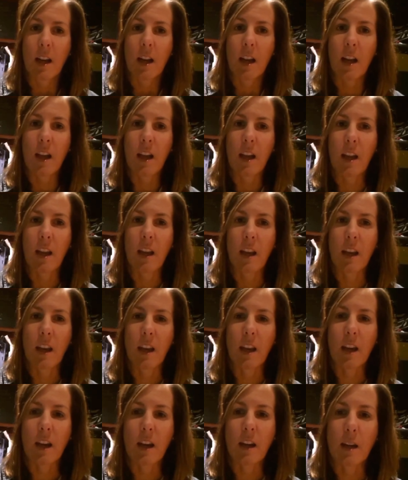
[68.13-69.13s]

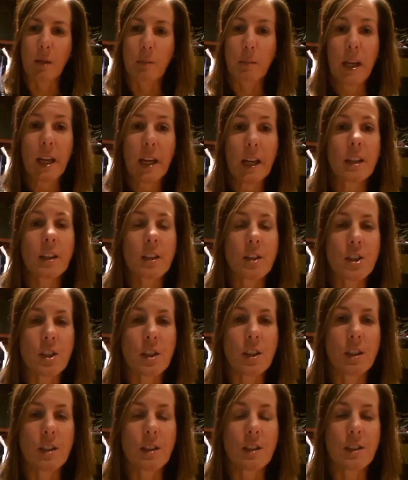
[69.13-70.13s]
and
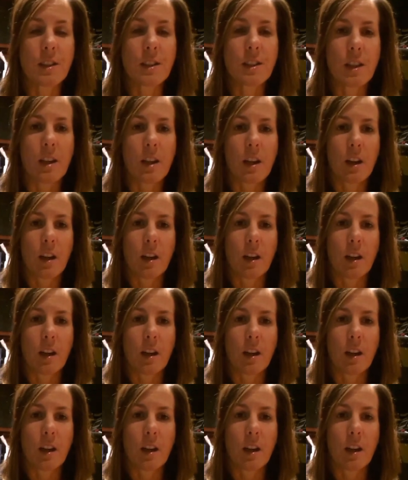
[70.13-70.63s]
manages